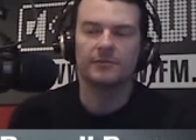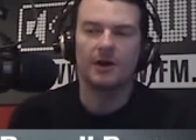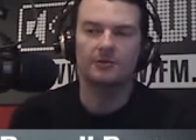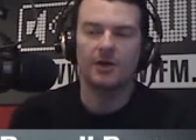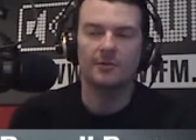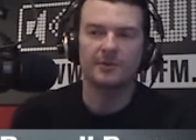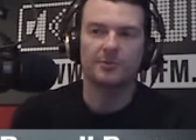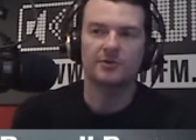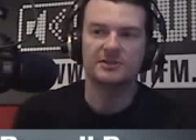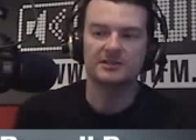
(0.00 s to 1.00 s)
The whole
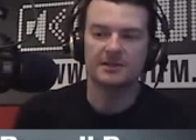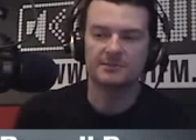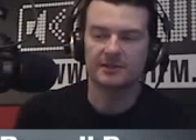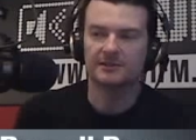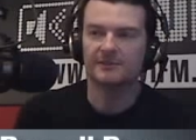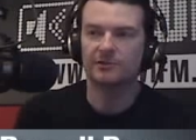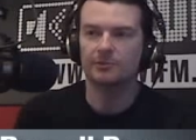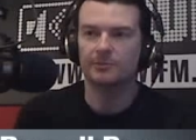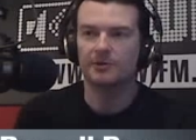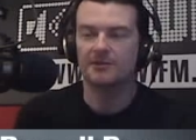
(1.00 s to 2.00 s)
Hobbit project seems like a
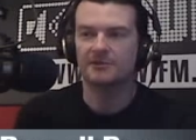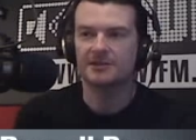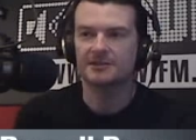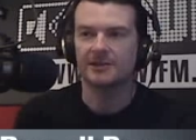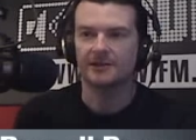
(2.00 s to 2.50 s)
difficult birth, doesn't it?